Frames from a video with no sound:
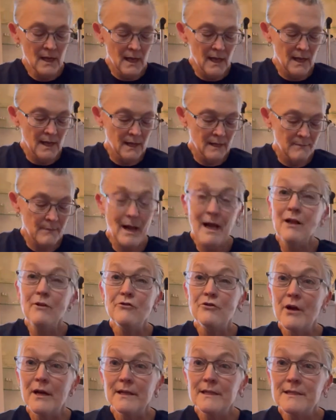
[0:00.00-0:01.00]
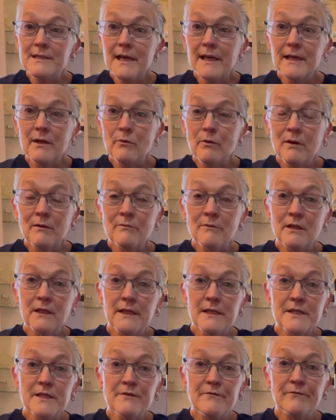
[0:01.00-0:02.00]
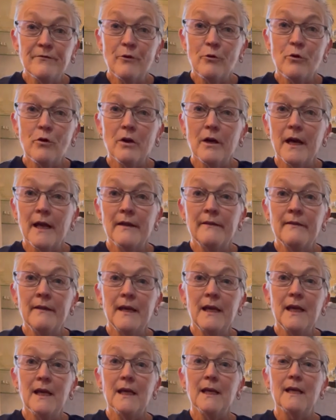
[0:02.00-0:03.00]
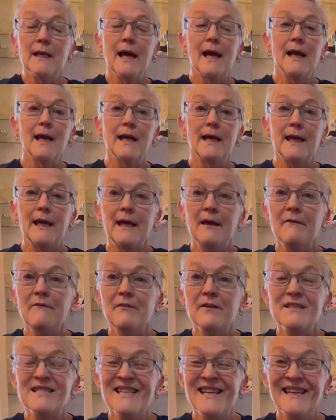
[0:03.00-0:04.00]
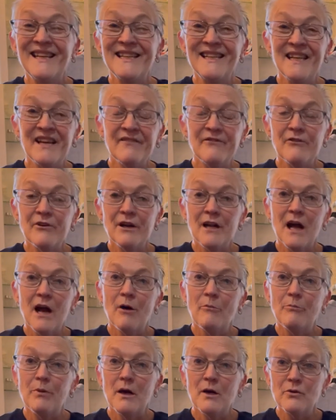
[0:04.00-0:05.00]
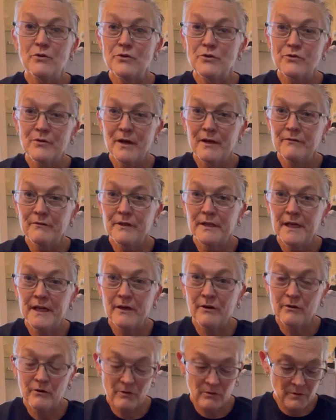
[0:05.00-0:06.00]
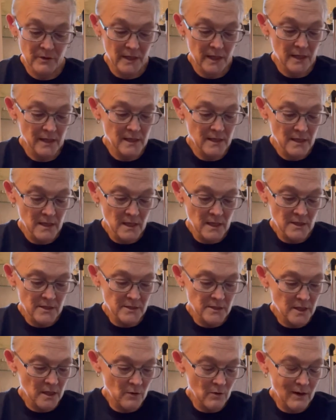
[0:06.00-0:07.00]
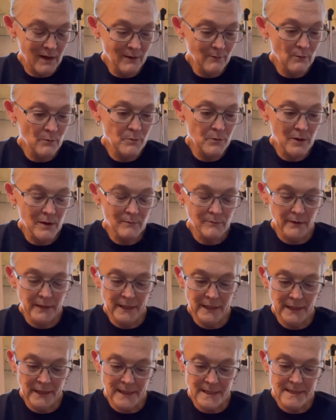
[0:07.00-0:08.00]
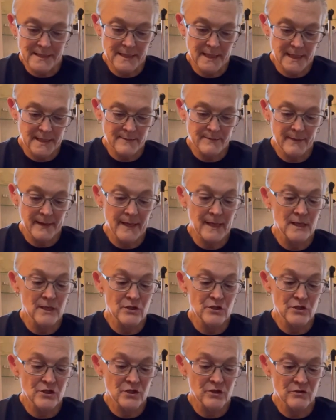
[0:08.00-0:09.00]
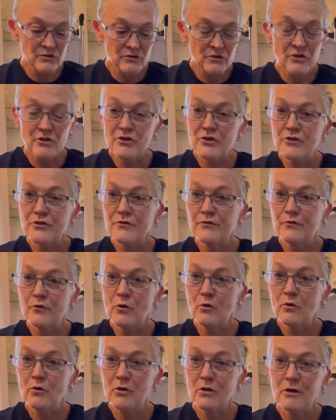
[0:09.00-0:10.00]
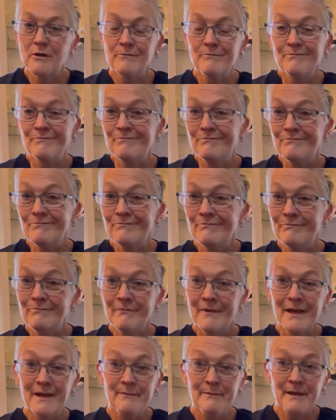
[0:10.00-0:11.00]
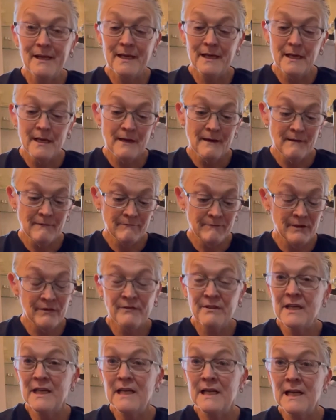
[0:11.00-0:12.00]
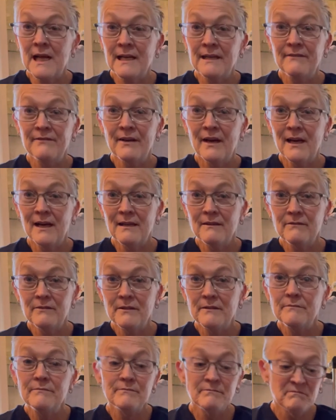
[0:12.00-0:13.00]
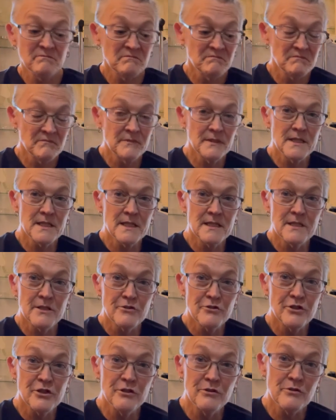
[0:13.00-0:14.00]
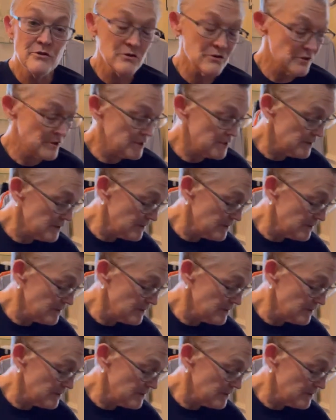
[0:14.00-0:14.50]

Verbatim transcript: um, I'll try to tell you what I'm going to list them for, and then if it's any different, I'll post right over there, okay? So I will probably list these being juniors for maybe fifteen ninety five, since they're juniors.